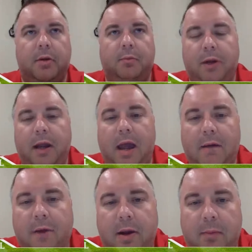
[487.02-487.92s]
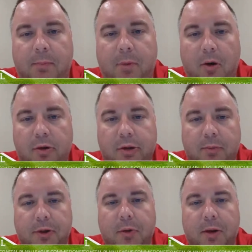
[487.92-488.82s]
We have a partnership
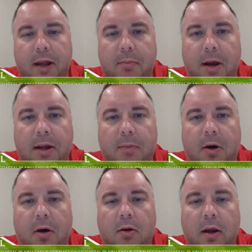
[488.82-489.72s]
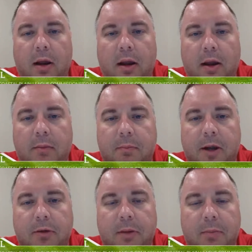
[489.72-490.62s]
with USA Baseball and
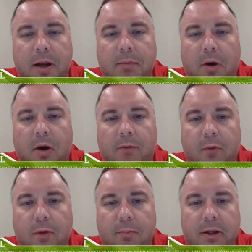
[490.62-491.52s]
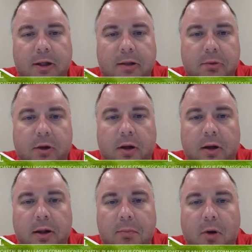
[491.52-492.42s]
Major League Baseball for the Pitch
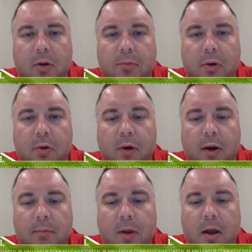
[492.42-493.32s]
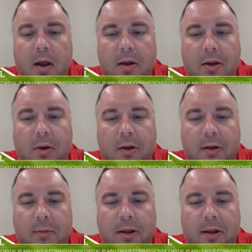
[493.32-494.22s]
Smart program. So it
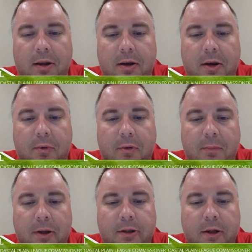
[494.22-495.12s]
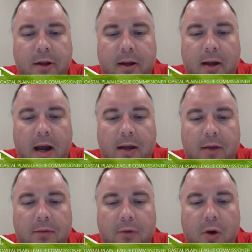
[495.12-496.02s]
limits the number of pitches a guy
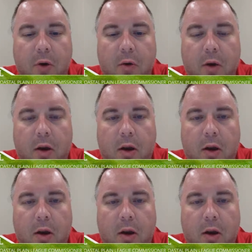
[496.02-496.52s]
can throw.